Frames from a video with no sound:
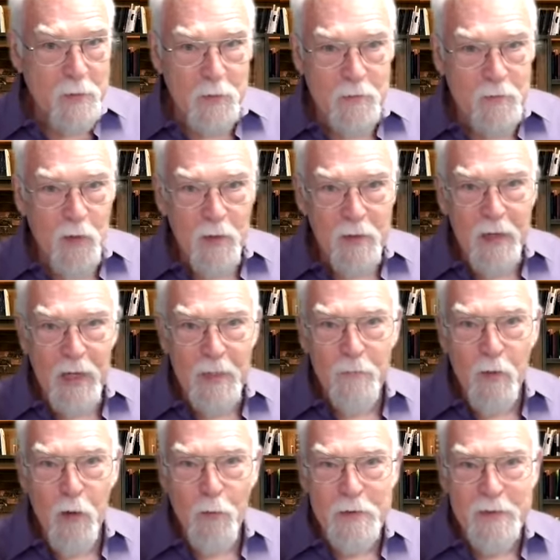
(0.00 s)
it's kind
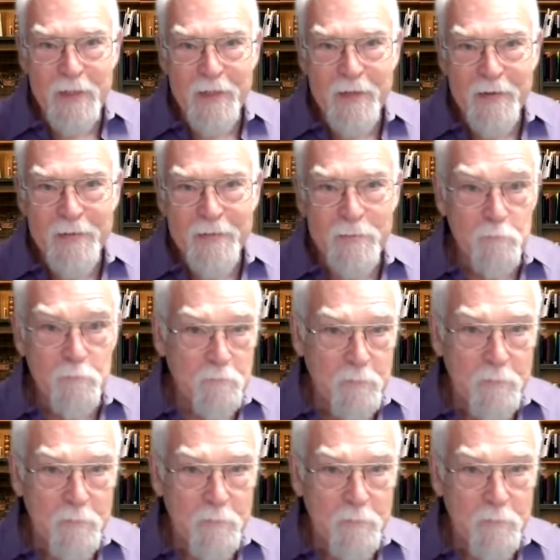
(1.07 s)
of always there